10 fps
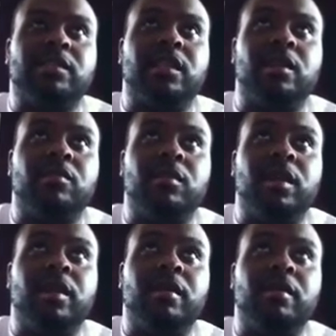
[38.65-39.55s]

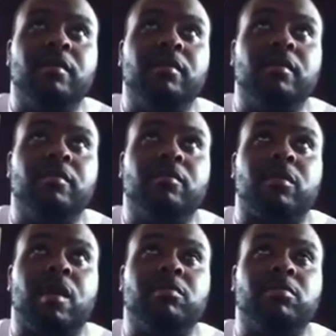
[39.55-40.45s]
colorway
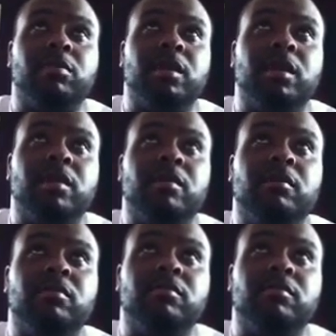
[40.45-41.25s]
probably,